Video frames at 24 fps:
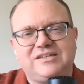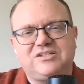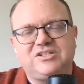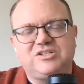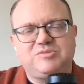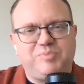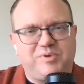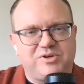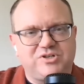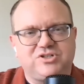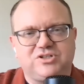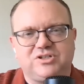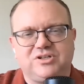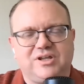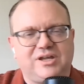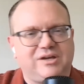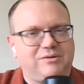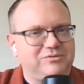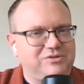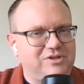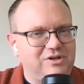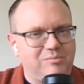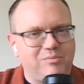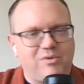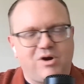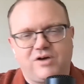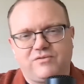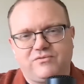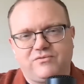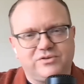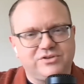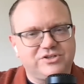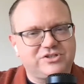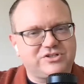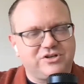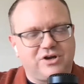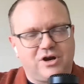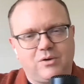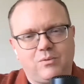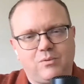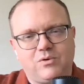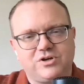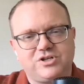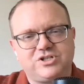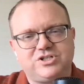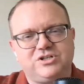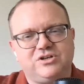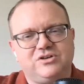especially like with their Marvel and Star
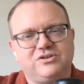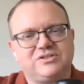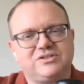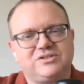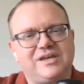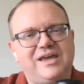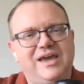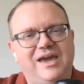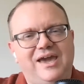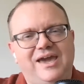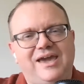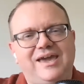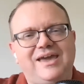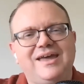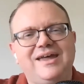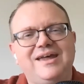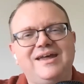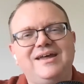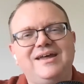Wars shows, like, "Hey,